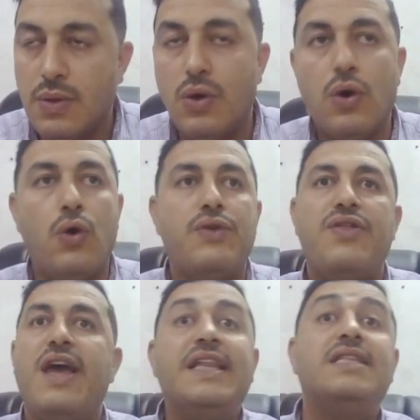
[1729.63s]
or the
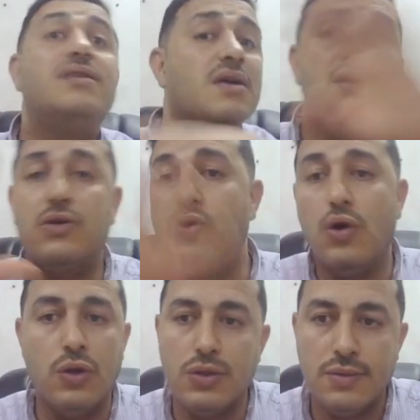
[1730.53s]
entire
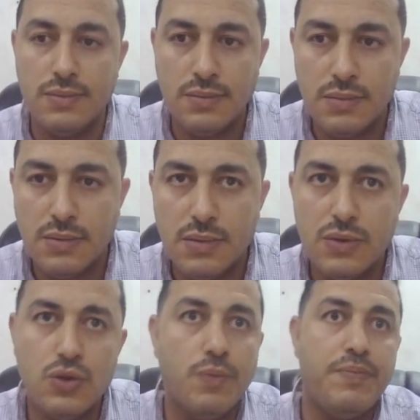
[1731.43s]
colon
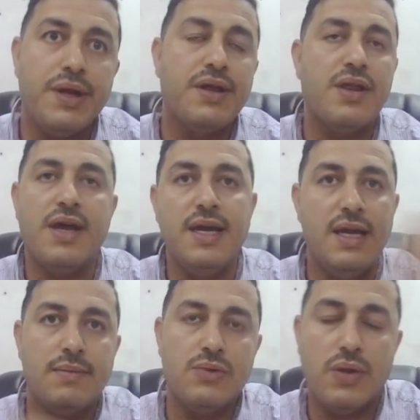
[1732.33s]
to bring the
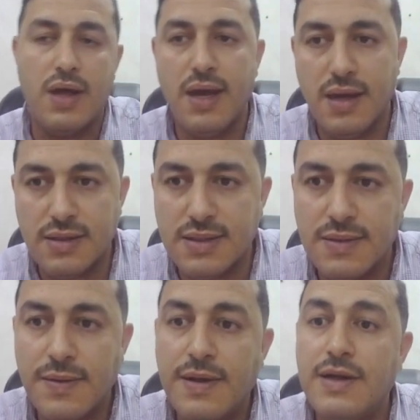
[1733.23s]
ileum to the anus.
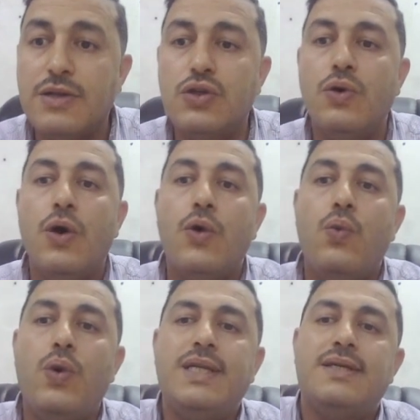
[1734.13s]
So
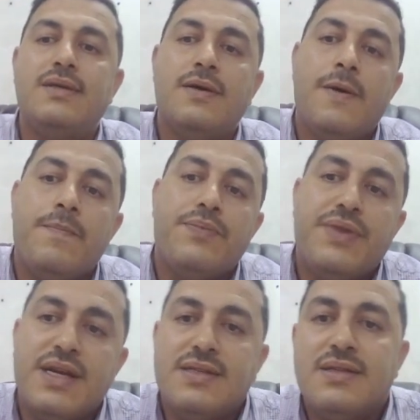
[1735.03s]
what
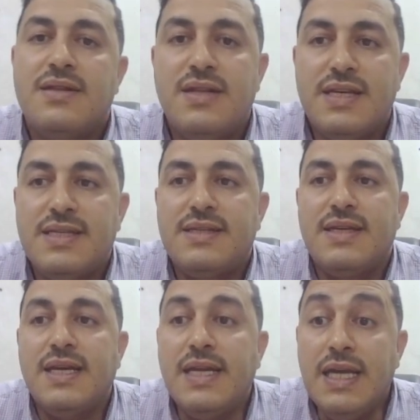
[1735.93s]
does this
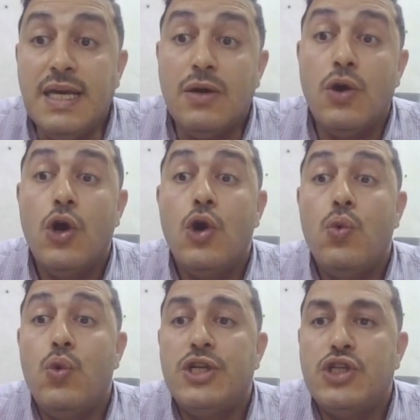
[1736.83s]
technique,
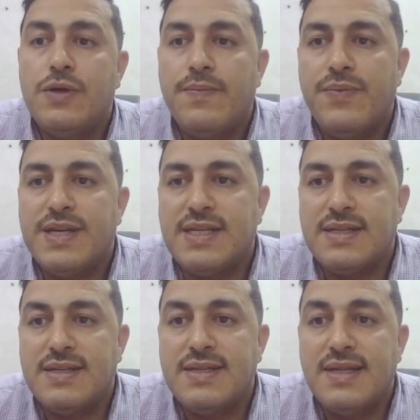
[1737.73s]
which this is
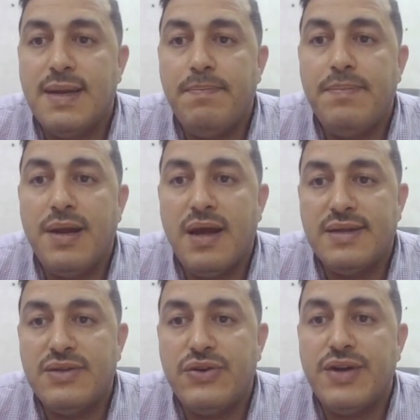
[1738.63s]
step ladder